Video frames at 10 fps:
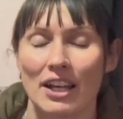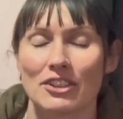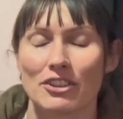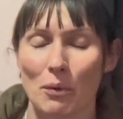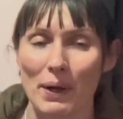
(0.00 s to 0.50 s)

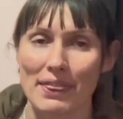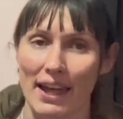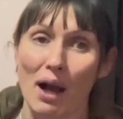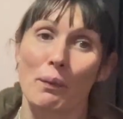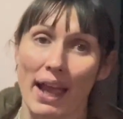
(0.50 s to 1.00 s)
So with
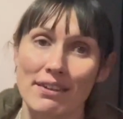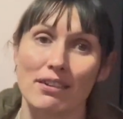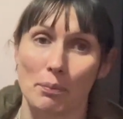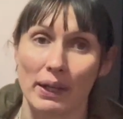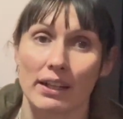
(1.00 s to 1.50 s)
that, we
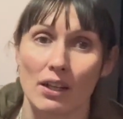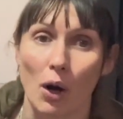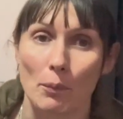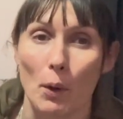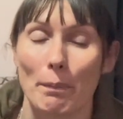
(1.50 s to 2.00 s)
ended up bringing a
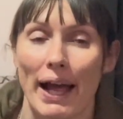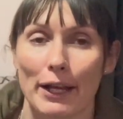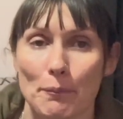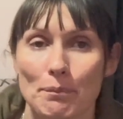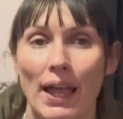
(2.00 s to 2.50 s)
lot more
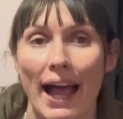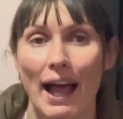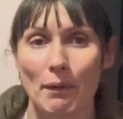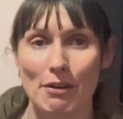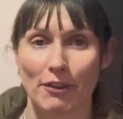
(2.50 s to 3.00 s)
back.
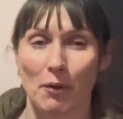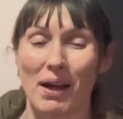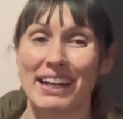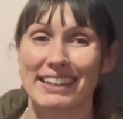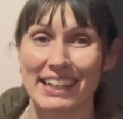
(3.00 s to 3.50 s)
However,
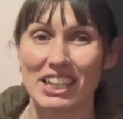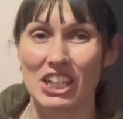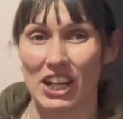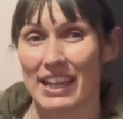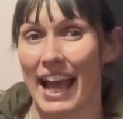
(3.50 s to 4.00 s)
I did
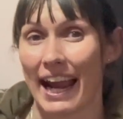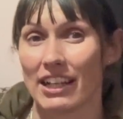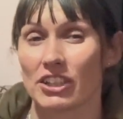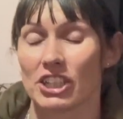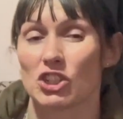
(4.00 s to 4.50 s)
gut the hand
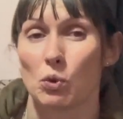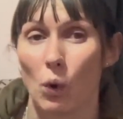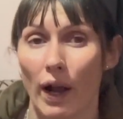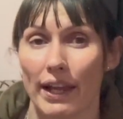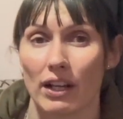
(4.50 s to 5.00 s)
luggage
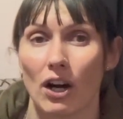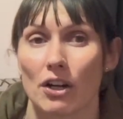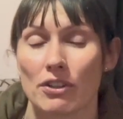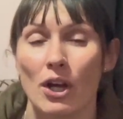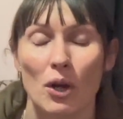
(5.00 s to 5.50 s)
quite a
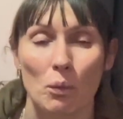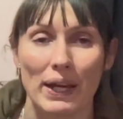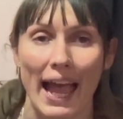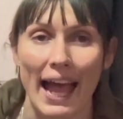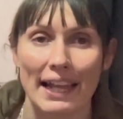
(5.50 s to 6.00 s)
lot. We
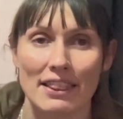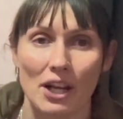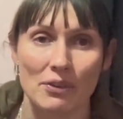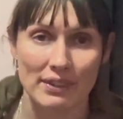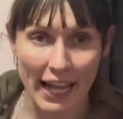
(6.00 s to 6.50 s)
had
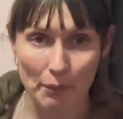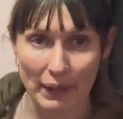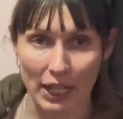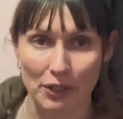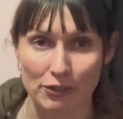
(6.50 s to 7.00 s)
those neck
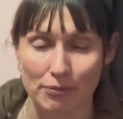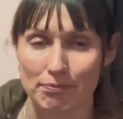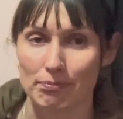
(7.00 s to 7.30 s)
pillows.